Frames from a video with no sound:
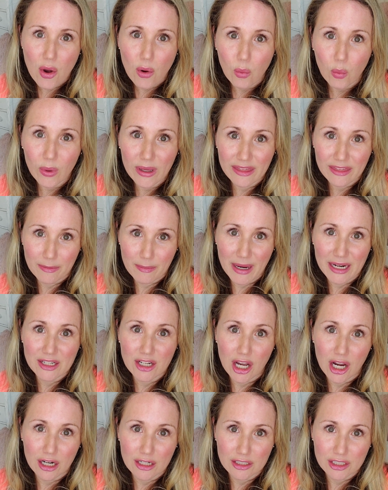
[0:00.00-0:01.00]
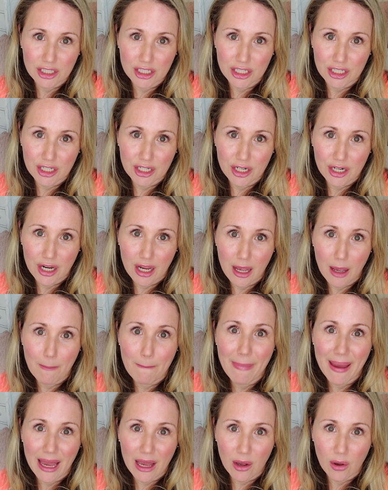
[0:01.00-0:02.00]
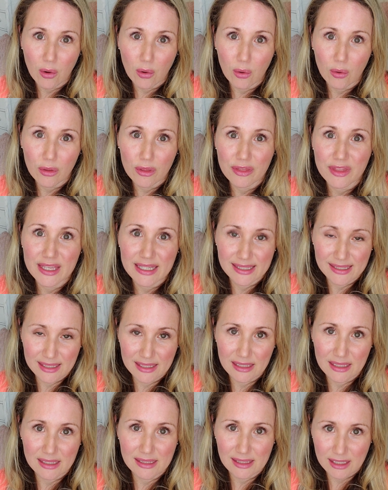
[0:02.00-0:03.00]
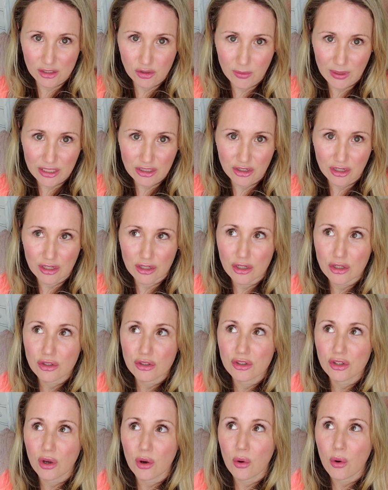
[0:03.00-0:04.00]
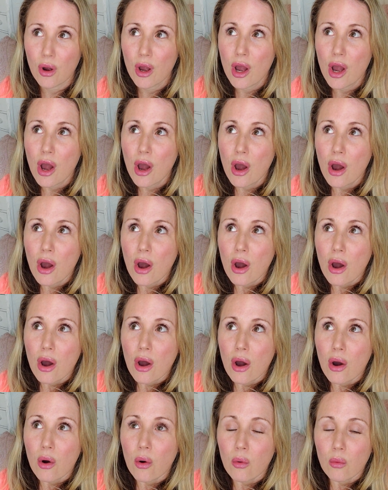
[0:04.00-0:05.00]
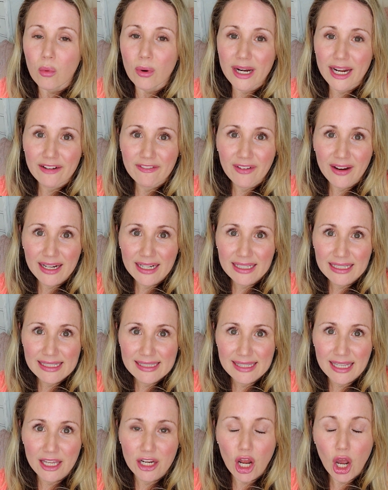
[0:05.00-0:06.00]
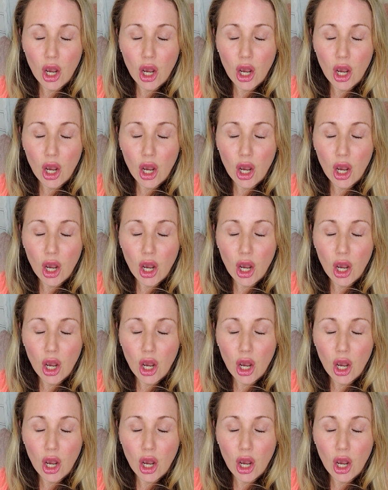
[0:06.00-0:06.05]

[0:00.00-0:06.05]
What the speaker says: with my doctor about this situation. So when I finally said,